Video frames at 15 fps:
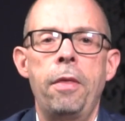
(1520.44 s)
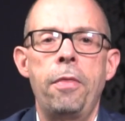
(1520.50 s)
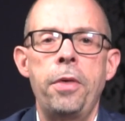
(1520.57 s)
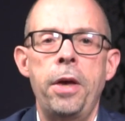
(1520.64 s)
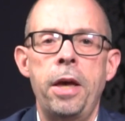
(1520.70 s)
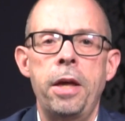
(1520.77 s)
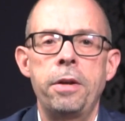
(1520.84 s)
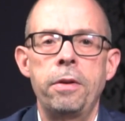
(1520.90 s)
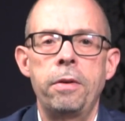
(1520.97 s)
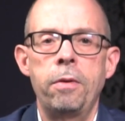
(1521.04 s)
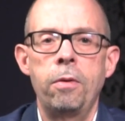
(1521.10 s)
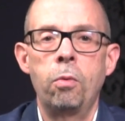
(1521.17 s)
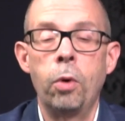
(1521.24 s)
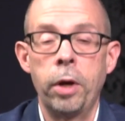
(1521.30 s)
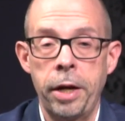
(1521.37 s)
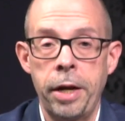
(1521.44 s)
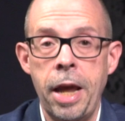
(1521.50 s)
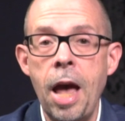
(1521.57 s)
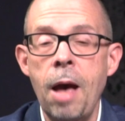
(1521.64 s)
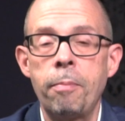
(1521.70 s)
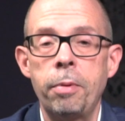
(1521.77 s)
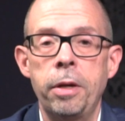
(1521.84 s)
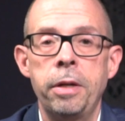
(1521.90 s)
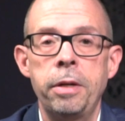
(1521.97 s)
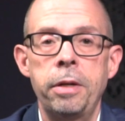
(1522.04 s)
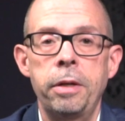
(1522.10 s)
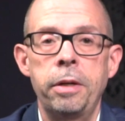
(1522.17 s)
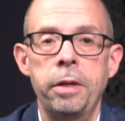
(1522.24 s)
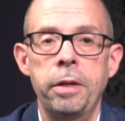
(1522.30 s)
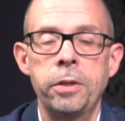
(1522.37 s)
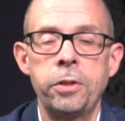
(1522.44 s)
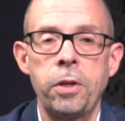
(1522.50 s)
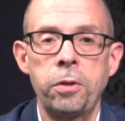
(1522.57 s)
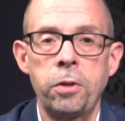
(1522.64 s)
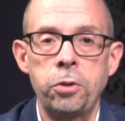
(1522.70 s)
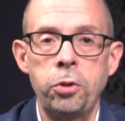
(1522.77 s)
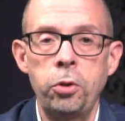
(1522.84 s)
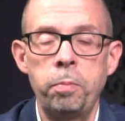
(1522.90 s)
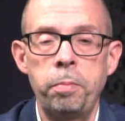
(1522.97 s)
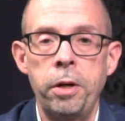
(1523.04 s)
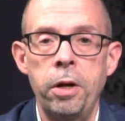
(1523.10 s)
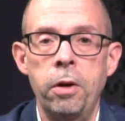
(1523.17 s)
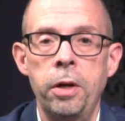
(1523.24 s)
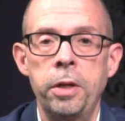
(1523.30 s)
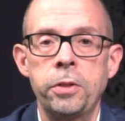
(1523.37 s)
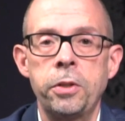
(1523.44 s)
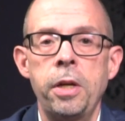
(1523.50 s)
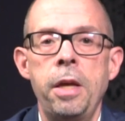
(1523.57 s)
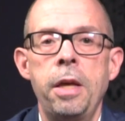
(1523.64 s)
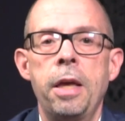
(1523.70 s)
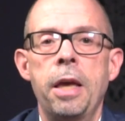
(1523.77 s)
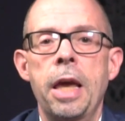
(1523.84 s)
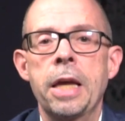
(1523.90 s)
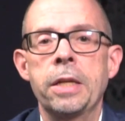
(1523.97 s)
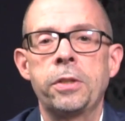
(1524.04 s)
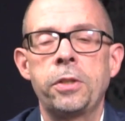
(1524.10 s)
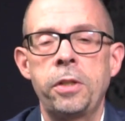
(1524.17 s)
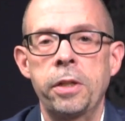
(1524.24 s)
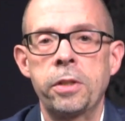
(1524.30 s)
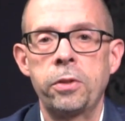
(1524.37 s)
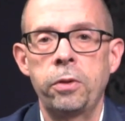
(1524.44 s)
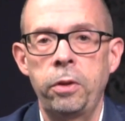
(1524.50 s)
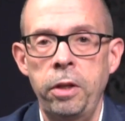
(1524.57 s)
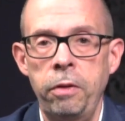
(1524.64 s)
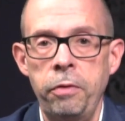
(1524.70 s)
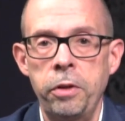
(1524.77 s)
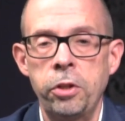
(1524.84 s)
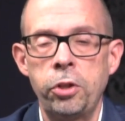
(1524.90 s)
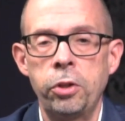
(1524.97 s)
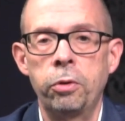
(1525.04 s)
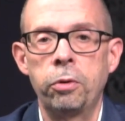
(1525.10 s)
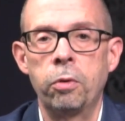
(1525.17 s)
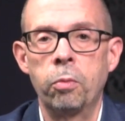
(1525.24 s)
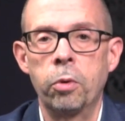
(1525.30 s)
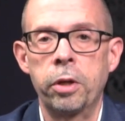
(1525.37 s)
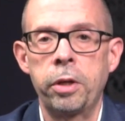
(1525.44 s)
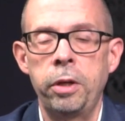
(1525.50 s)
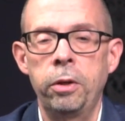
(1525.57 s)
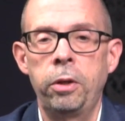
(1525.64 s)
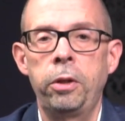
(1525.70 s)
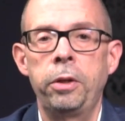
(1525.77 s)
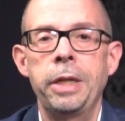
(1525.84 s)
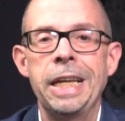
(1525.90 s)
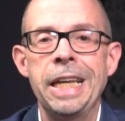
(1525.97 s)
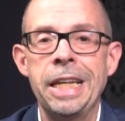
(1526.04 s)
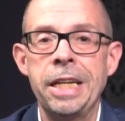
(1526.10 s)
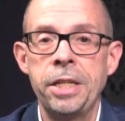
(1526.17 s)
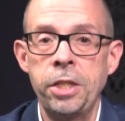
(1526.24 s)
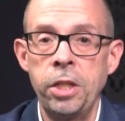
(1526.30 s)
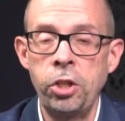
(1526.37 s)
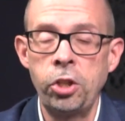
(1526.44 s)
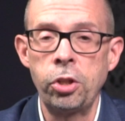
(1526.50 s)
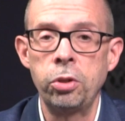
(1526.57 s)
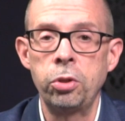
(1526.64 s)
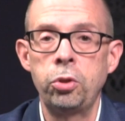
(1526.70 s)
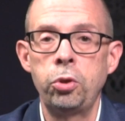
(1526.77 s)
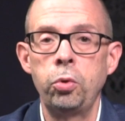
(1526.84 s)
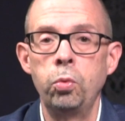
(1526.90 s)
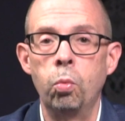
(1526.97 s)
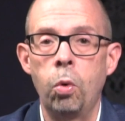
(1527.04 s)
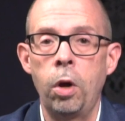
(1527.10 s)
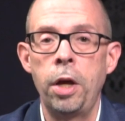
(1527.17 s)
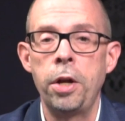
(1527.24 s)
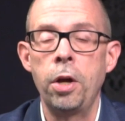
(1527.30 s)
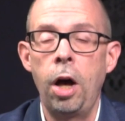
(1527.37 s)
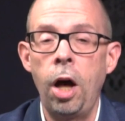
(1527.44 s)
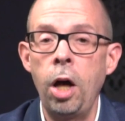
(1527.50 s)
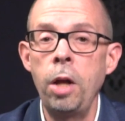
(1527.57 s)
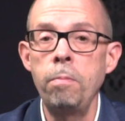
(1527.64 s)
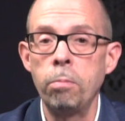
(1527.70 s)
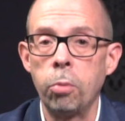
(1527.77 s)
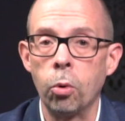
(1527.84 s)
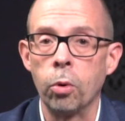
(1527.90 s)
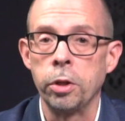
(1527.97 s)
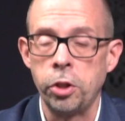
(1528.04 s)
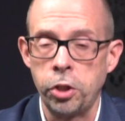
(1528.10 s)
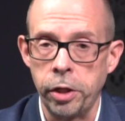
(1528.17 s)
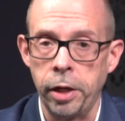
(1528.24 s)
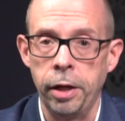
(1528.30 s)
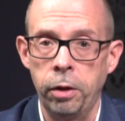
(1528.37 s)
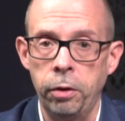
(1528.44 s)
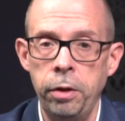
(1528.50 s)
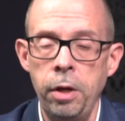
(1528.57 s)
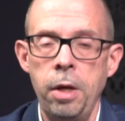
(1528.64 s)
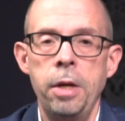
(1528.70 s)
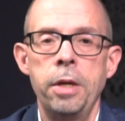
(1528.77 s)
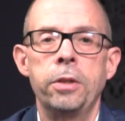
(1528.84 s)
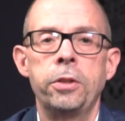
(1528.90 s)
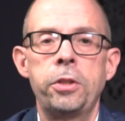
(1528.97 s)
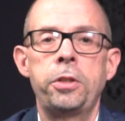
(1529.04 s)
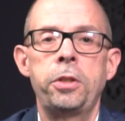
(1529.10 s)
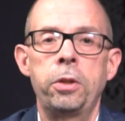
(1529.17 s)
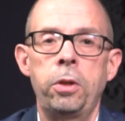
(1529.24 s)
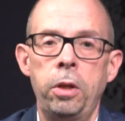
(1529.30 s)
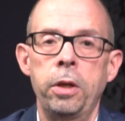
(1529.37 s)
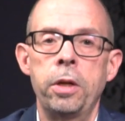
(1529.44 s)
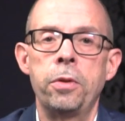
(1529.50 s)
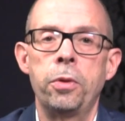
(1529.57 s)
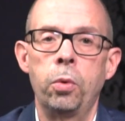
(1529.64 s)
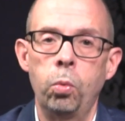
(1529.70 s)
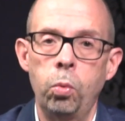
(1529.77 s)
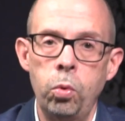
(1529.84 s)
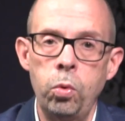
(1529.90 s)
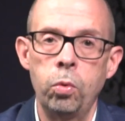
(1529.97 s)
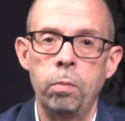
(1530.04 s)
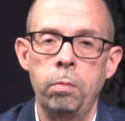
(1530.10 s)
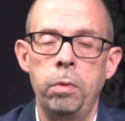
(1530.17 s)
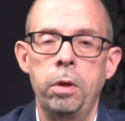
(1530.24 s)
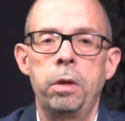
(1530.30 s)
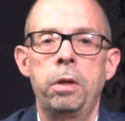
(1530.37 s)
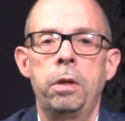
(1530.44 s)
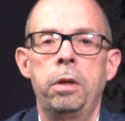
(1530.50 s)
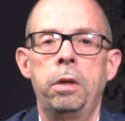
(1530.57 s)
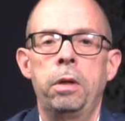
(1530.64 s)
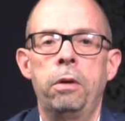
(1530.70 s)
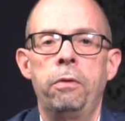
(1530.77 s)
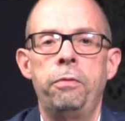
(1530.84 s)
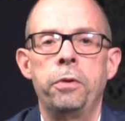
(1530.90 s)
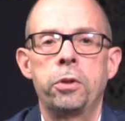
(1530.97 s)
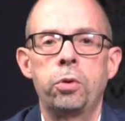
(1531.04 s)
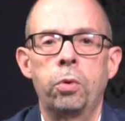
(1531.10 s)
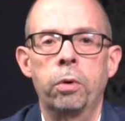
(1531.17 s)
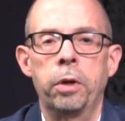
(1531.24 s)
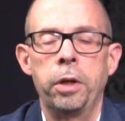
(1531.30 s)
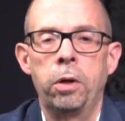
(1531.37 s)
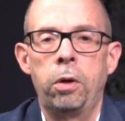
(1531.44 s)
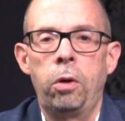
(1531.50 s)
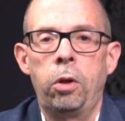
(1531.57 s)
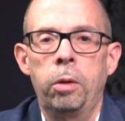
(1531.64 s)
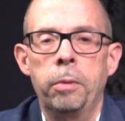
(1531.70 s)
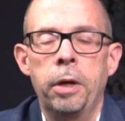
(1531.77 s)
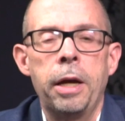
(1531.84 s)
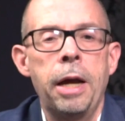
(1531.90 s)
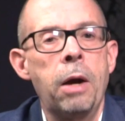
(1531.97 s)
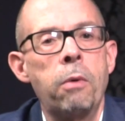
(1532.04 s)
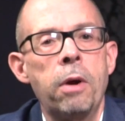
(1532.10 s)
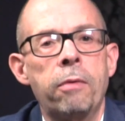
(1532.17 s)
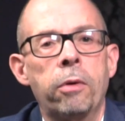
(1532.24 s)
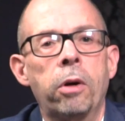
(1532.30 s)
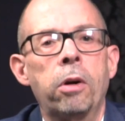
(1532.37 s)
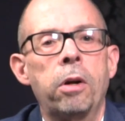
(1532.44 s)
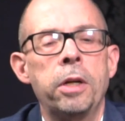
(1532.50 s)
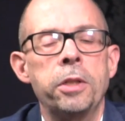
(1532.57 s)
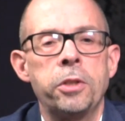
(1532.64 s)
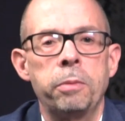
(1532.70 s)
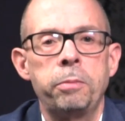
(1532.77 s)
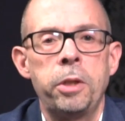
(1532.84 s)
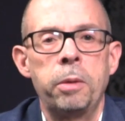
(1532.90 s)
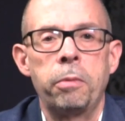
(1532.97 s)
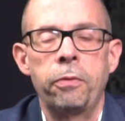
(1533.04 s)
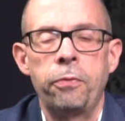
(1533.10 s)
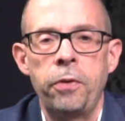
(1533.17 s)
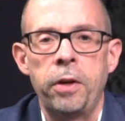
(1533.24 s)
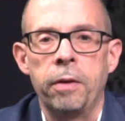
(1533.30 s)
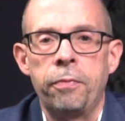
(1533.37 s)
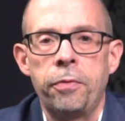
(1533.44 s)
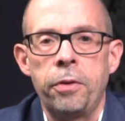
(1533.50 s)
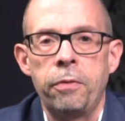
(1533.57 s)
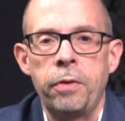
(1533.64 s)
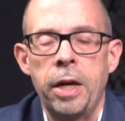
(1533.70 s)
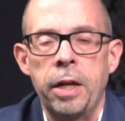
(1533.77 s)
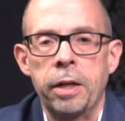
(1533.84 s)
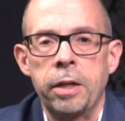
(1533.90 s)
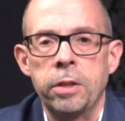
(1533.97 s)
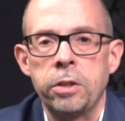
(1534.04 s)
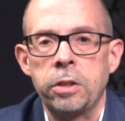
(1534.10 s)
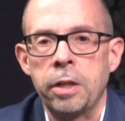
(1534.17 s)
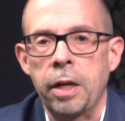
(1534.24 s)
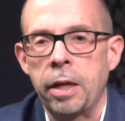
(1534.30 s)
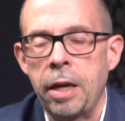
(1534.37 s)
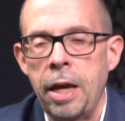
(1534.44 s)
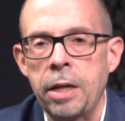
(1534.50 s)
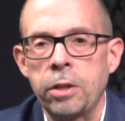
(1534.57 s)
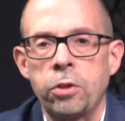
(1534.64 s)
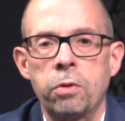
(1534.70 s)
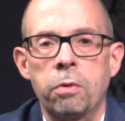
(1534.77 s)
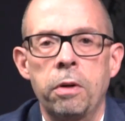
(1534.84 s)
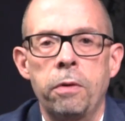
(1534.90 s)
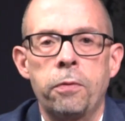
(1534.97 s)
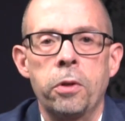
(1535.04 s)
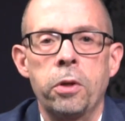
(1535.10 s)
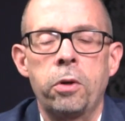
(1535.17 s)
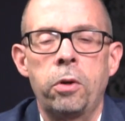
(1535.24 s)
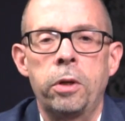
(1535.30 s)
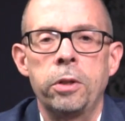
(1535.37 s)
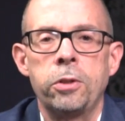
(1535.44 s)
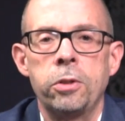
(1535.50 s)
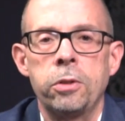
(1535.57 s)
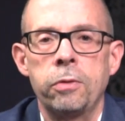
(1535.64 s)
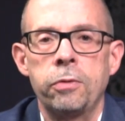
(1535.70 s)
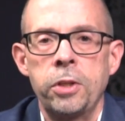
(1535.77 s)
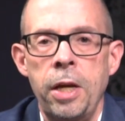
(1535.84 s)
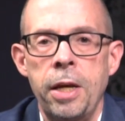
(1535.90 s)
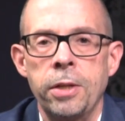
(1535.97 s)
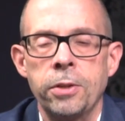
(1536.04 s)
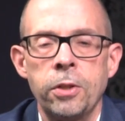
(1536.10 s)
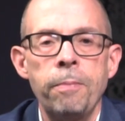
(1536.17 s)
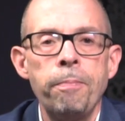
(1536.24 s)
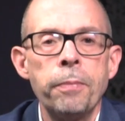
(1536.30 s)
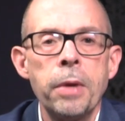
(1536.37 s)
that what had happened is that the two parents and six living children were killed, in addition to one unborn child still in the womb of Victoria Ulma. However, on September 5th, the Vatican's Dicastery for the Causes of Saints